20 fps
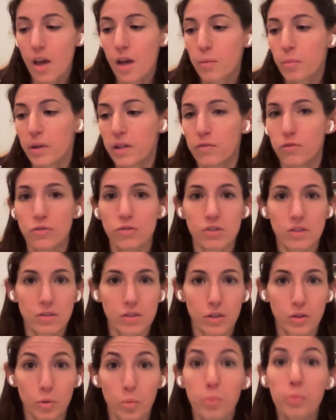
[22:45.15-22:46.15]
but if you just,
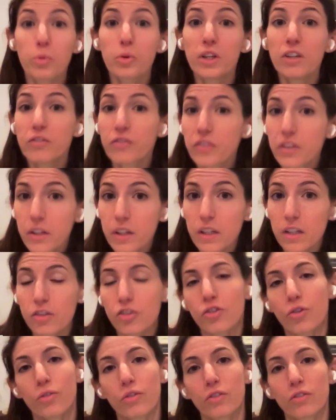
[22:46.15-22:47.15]
briefly
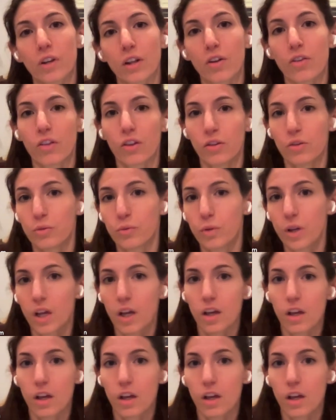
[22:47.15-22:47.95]
show the grader that you